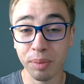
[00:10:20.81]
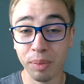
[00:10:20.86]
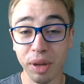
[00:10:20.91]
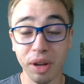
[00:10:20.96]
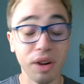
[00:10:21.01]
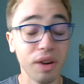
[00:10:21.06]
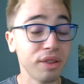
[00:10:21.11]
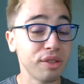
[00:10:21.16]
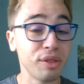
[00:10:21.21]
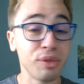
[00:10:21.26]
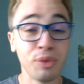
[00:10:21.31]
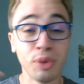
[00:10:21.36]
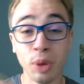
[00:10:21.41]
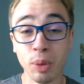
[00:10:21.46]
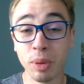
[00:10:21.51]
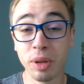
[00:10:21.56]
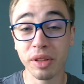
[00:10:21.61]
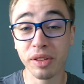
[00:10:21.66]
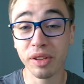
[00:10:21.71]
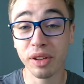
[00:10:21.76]
because the film
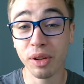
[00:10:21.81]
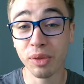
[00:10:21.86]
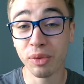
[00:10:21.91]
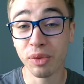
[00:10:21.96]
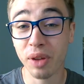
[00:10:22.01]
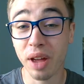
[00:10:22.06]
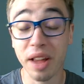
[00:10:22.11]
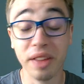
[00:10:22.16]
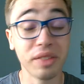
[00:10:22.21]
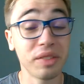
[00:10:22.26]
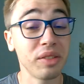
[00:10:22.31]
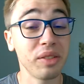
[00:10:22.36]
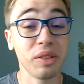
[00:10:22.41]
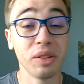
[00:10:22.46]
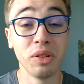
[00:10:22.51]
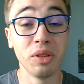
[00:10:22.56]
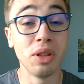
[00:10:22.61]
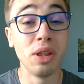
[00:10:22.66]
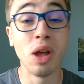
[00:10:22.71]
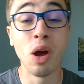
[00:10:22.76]
itself has
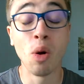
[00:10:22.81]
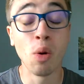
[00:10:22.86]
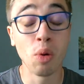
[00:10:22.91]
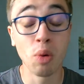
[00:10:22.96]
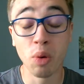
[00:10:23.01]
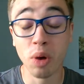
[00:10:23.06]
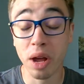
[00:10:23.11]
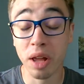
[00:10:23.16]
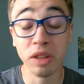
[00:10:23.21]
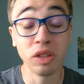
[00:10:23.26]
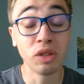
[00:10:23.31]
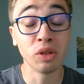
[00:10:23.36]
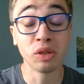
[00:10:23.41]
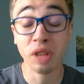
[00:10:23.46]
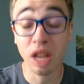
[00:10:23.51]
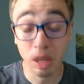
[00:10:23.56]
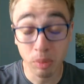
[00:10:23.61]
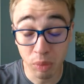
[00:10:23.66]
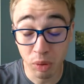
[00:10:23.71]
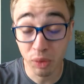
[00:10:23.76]
no
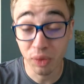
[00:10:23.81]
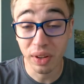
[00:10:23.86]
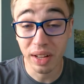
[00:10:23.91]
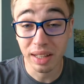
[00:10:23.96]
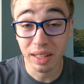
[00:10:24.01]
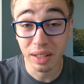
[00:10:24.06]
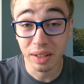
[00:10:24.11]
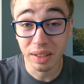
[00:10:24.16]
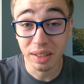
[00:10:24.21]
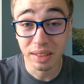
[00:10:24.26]
entertainment value.